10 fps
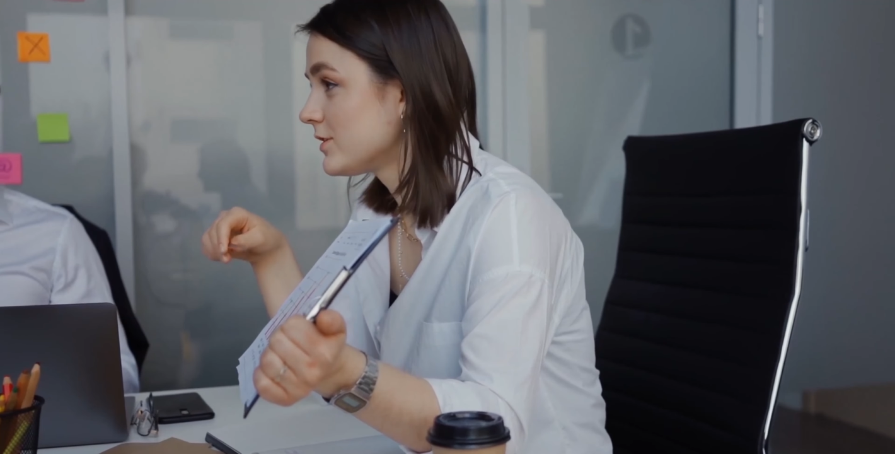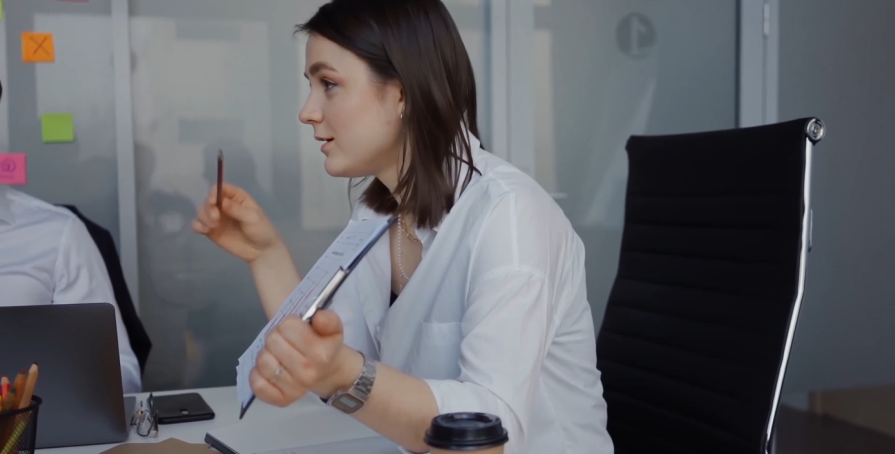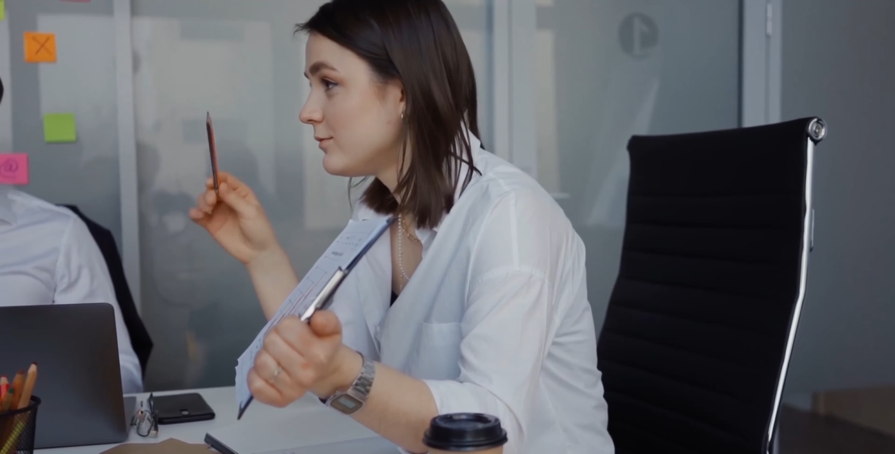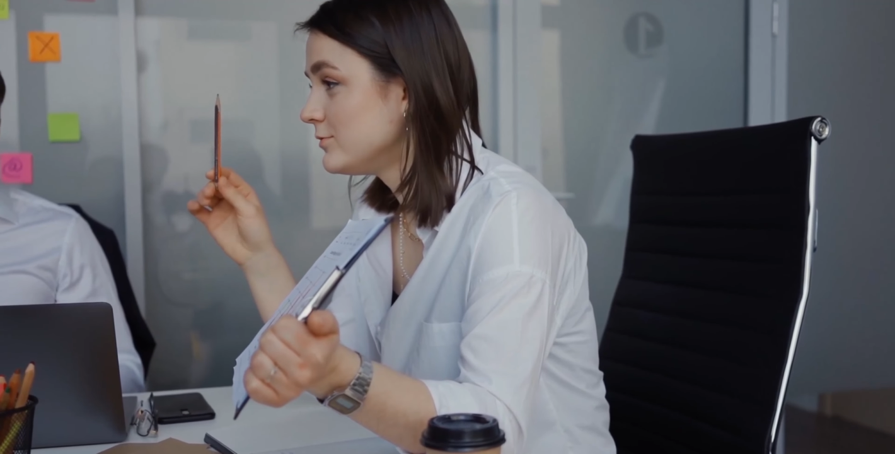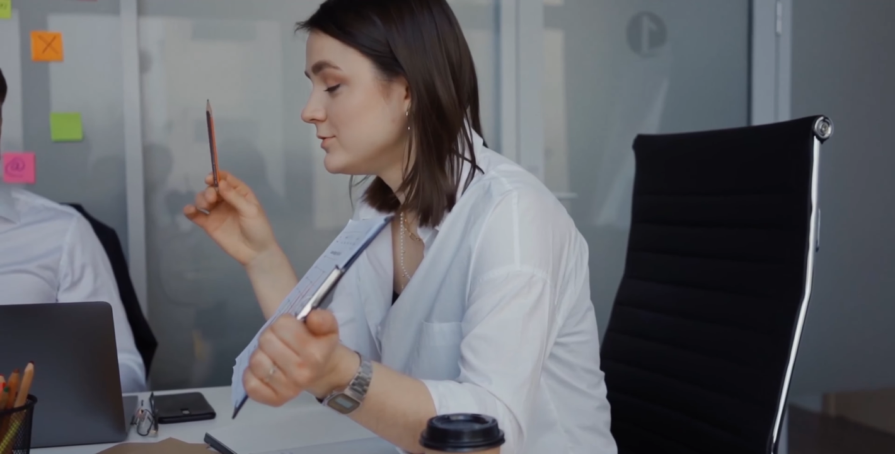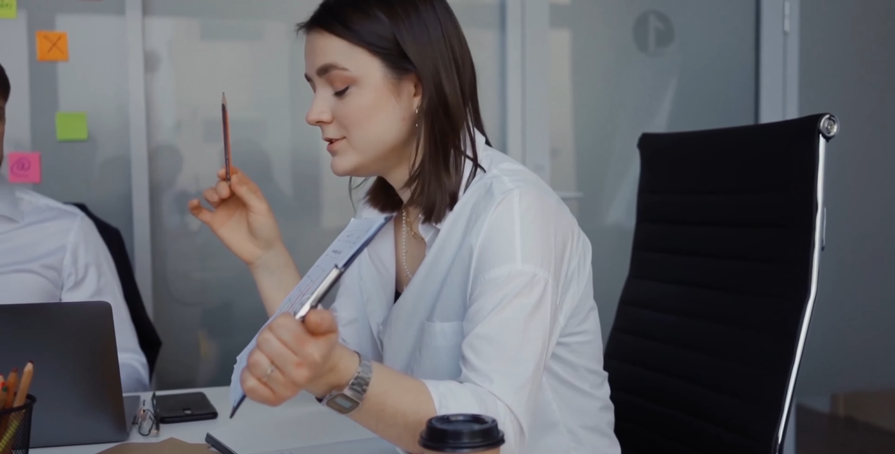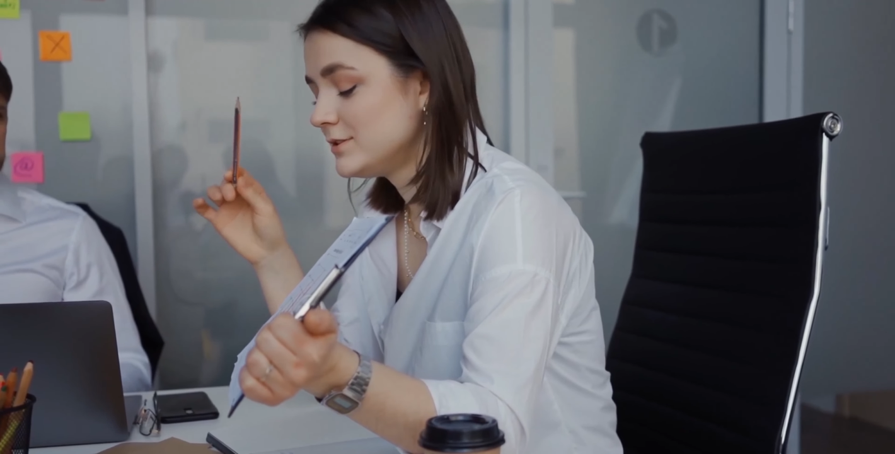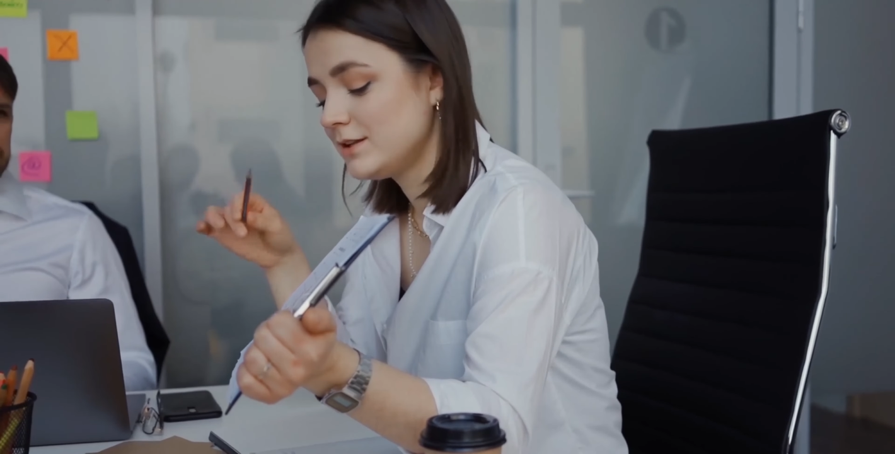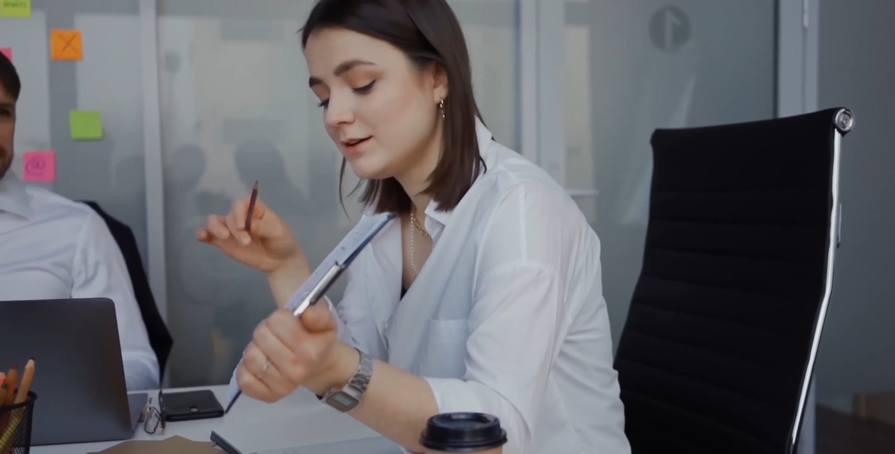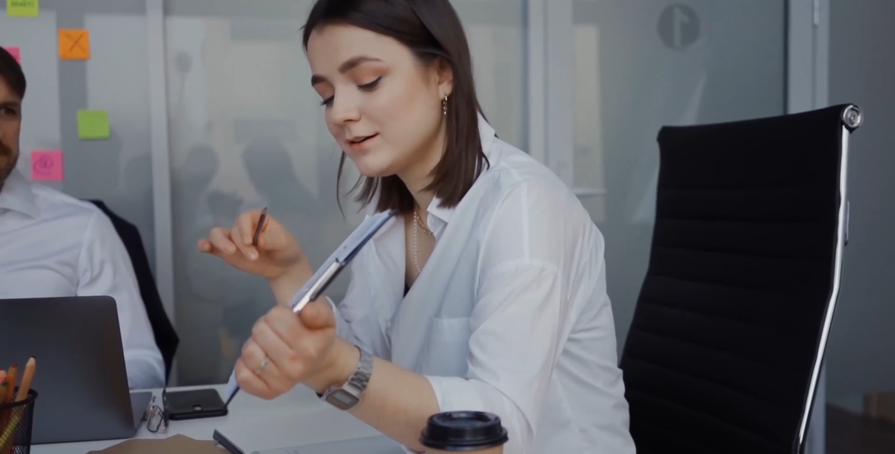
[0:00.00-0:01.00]
about
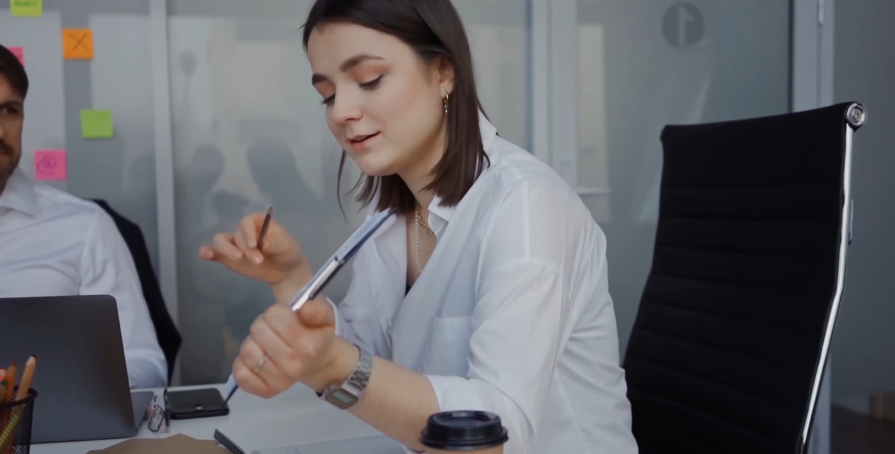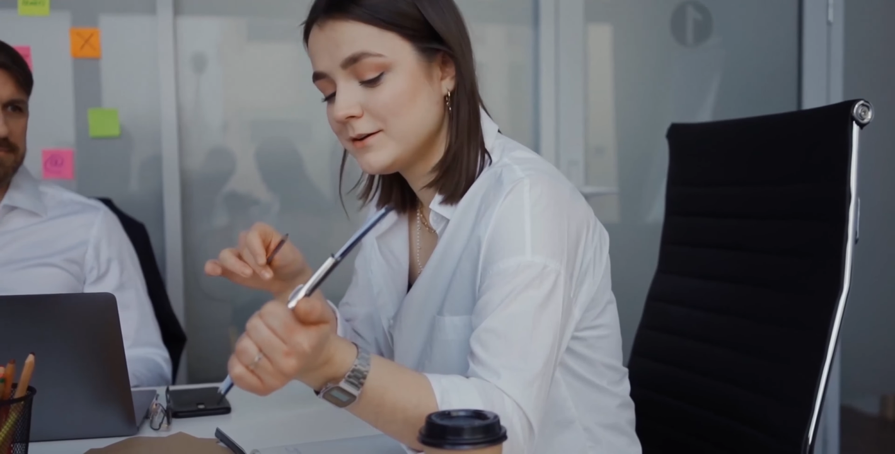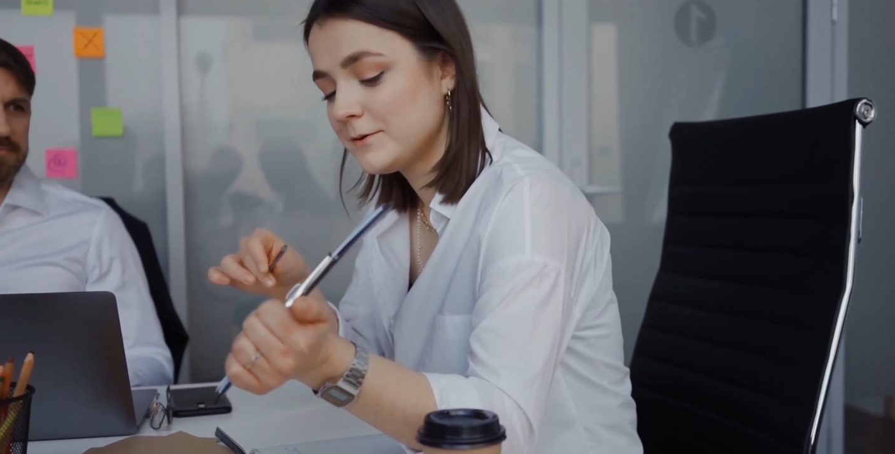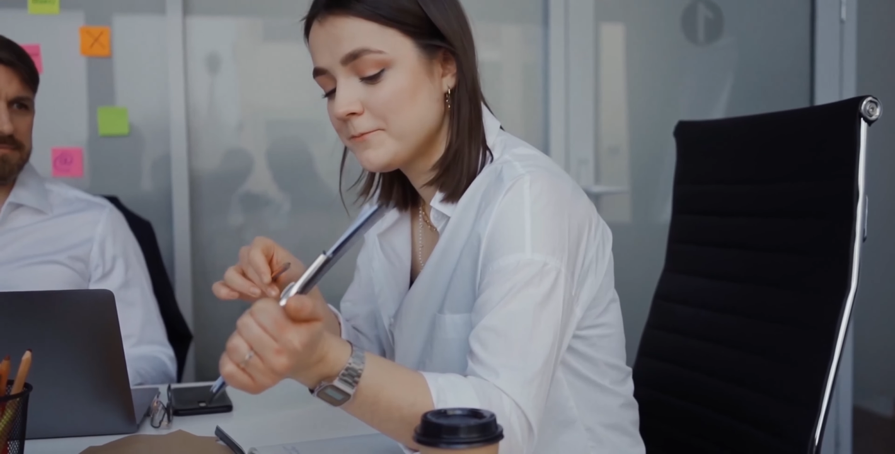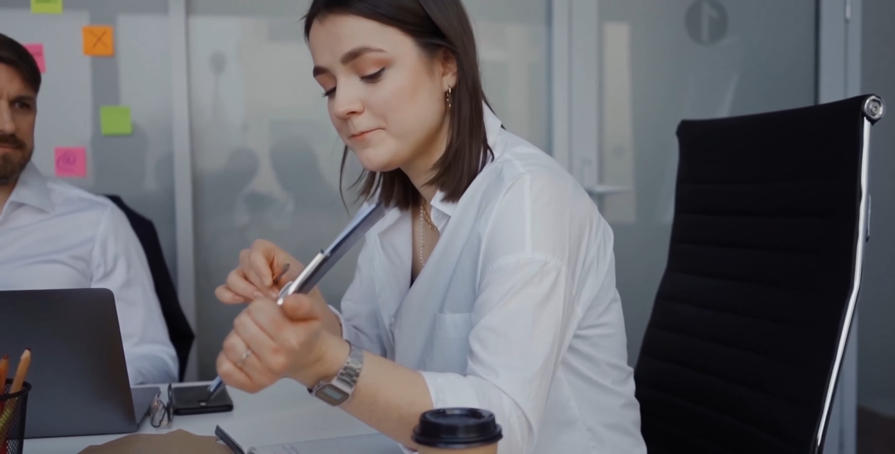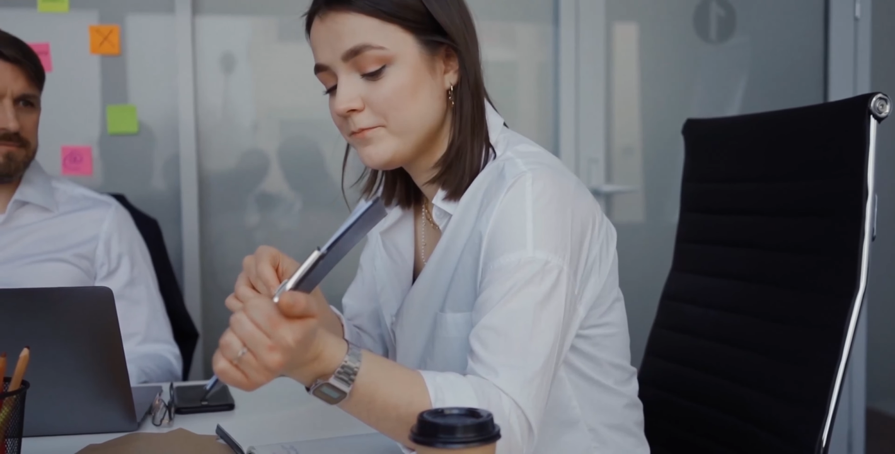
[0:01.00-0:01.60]
areas of